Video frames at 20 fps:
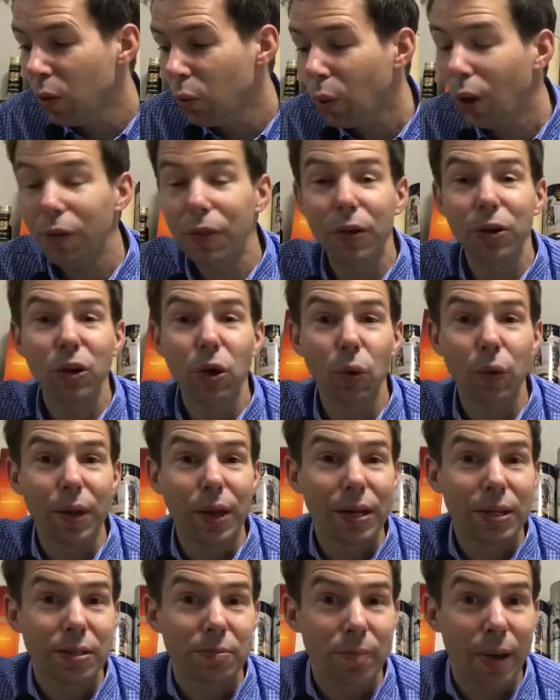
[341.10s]
Well, they'll know
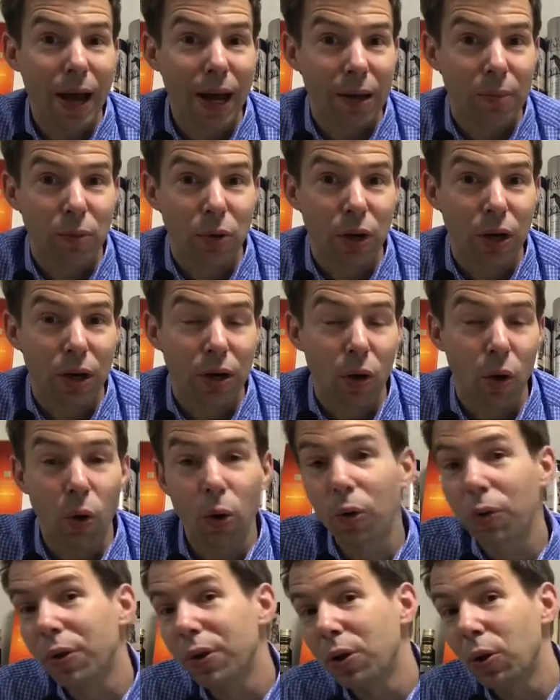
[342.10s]
that it's Mackmyra,
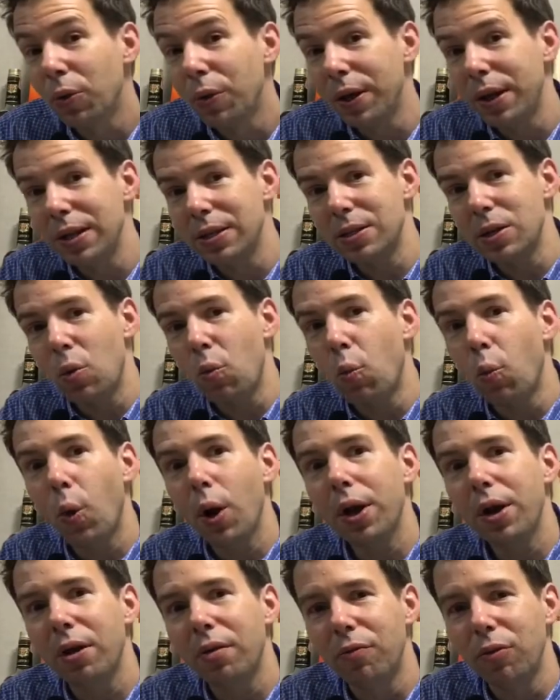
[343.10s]
or they'll know that it's
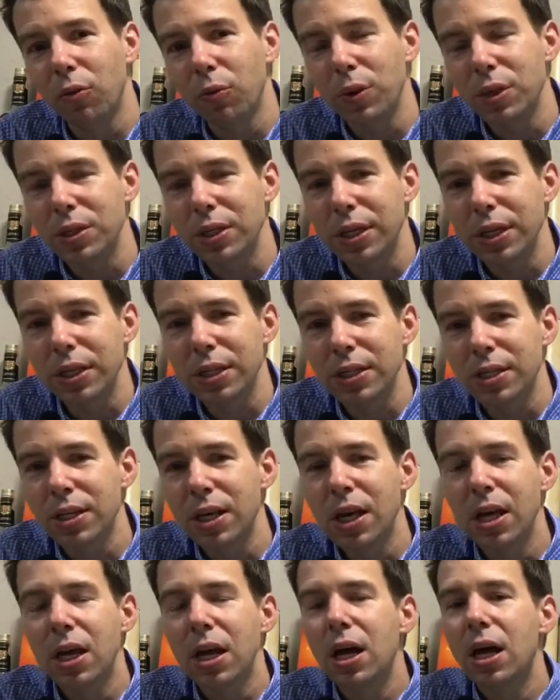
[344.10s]
one of the whiskeys
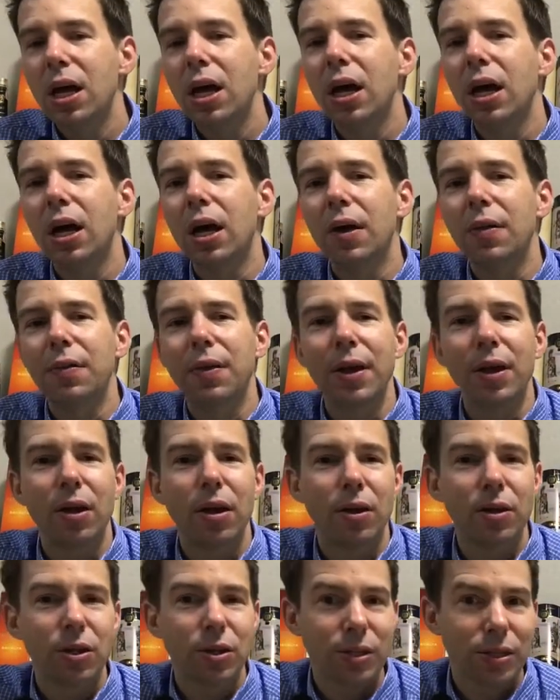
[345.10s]
that
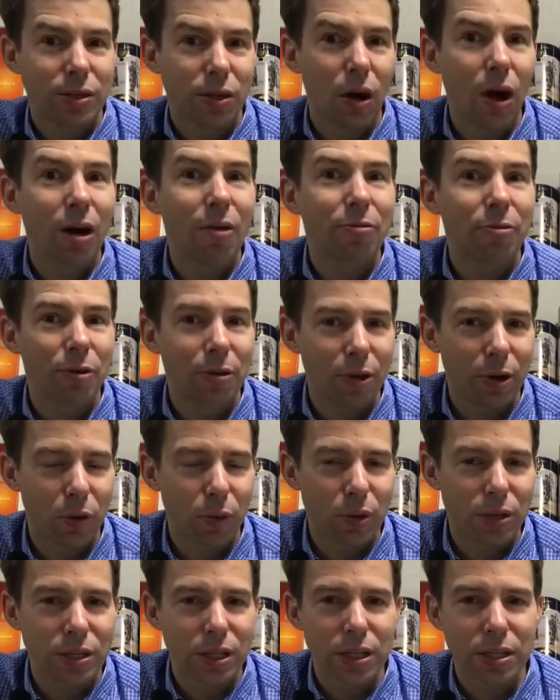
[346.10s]
offer their
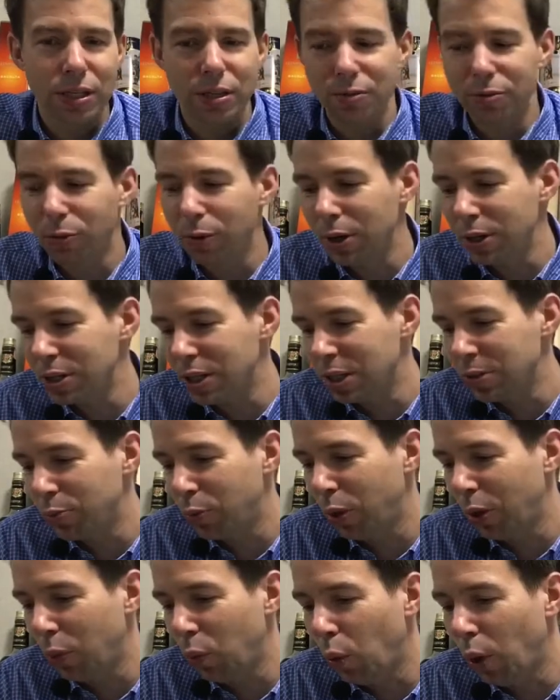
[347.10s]
whiskeys at
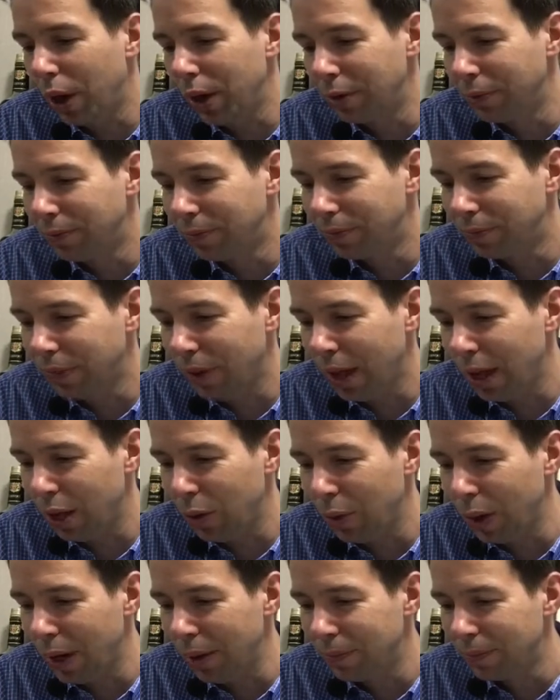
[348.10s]
46.1.
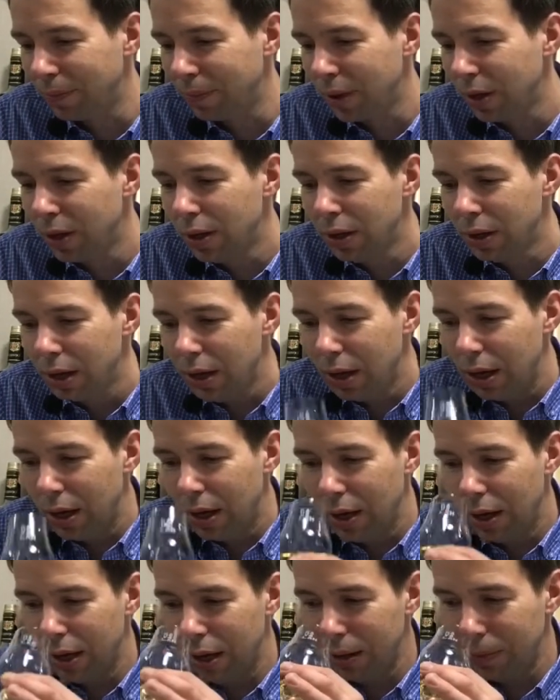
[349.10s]
Anyway,
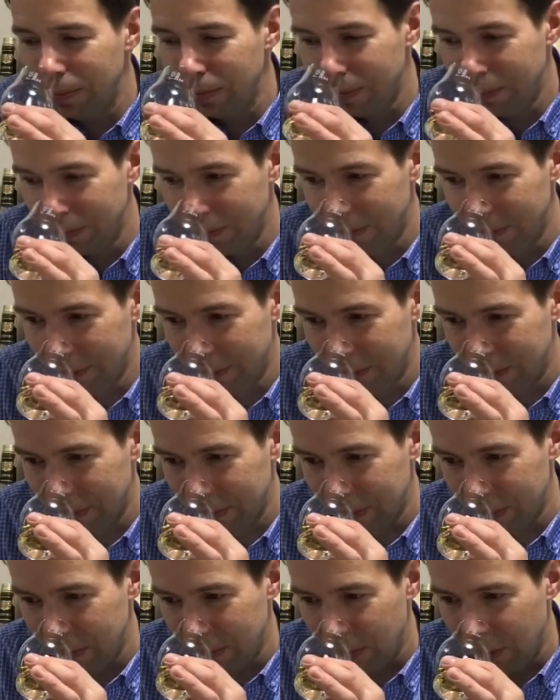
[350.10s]

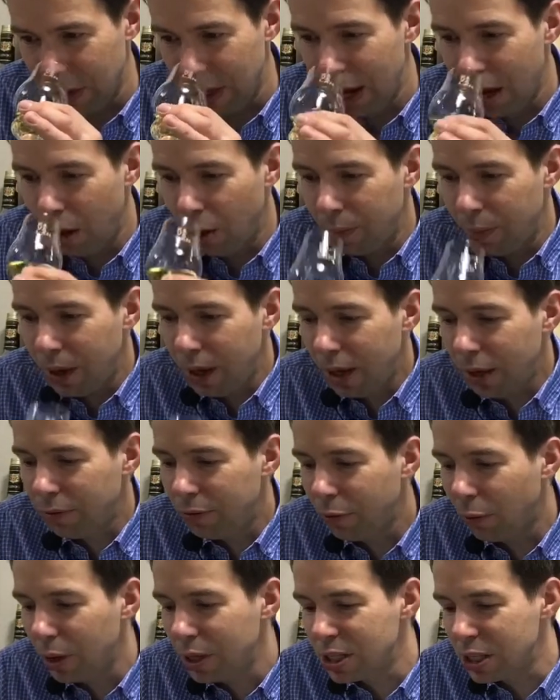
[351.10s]
now
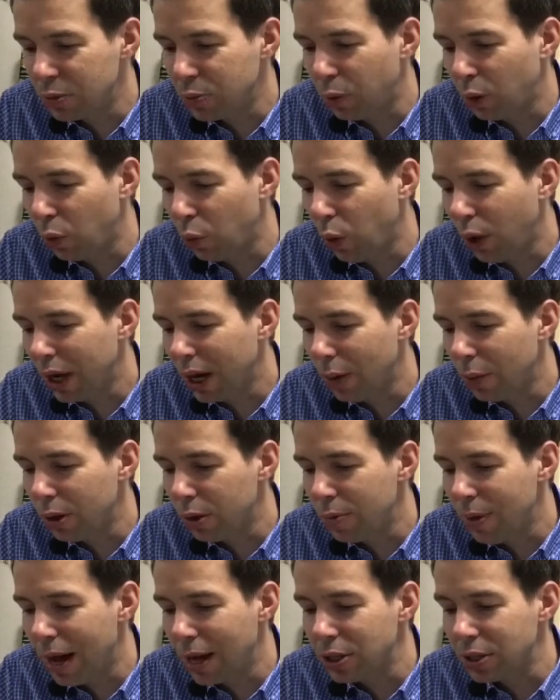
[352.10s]
being 46.1, I would
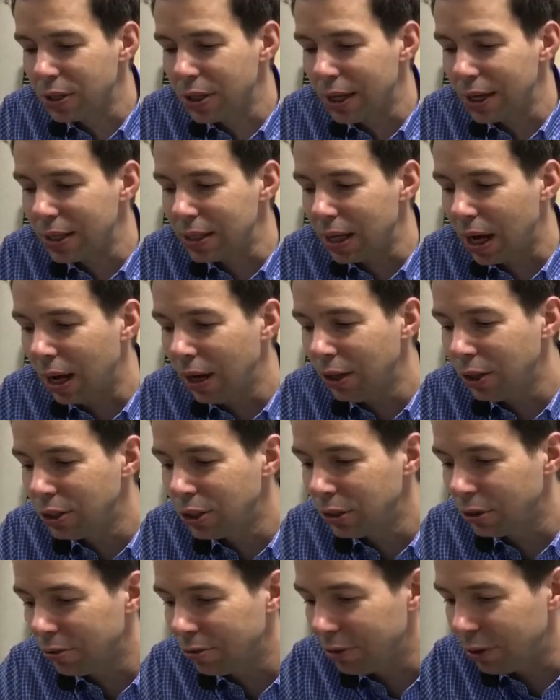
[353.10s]
imagine that it's
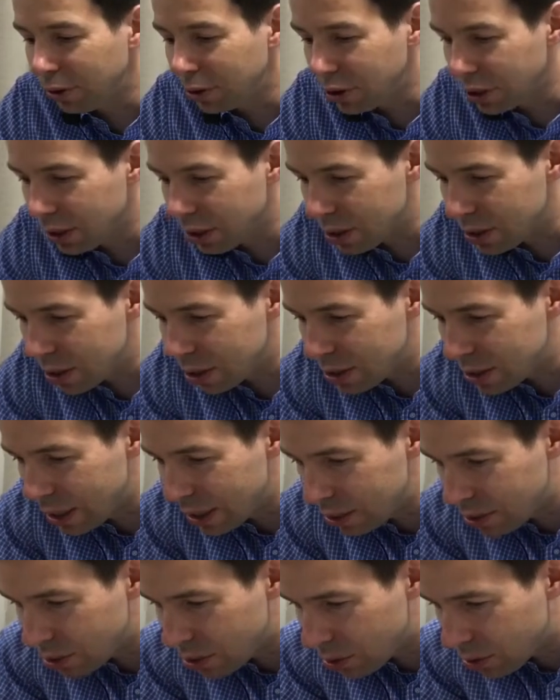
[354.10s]
unchill filtered. Does it
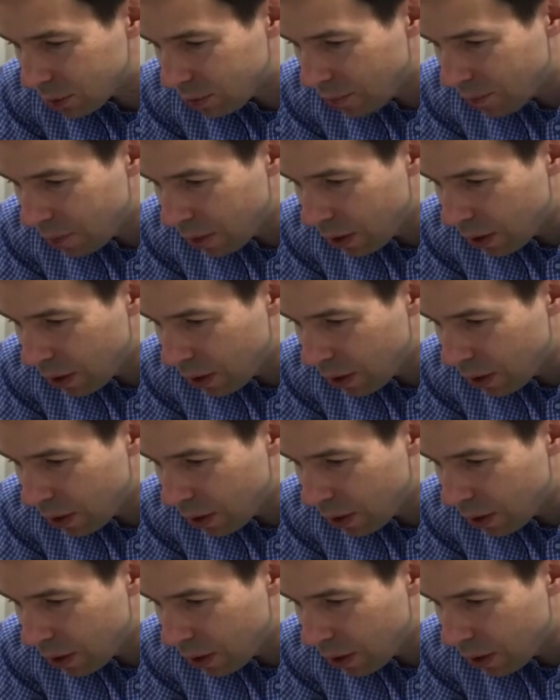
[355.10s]
say so?